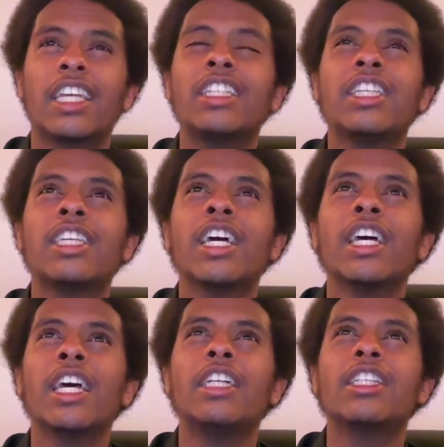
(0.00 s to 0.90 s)
it just
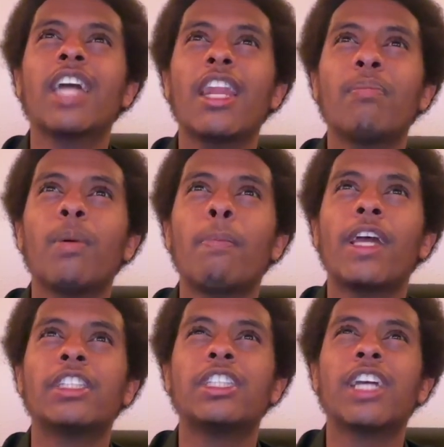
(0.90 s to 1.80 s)
it just kind of
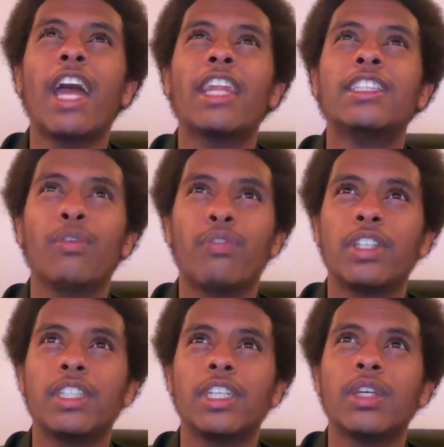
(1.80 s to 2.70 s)
puts PSG kind of
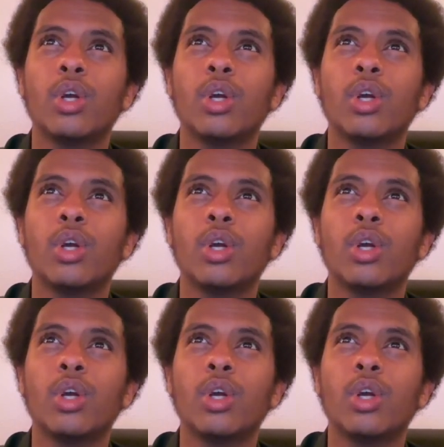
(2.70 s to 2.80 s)
different,